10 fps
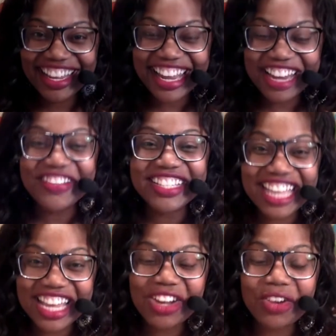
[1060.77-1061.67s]
and if it's
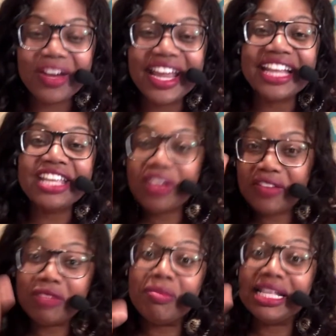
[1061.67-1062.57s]
incorrect, you
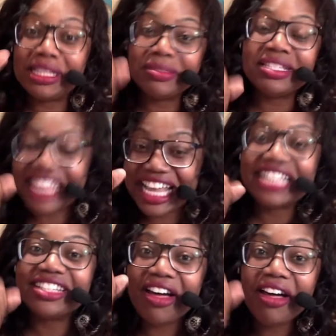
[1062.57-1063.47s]
have to make them
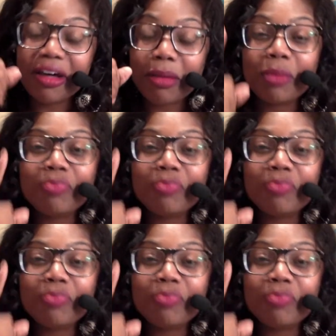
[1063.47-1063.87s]
stand up.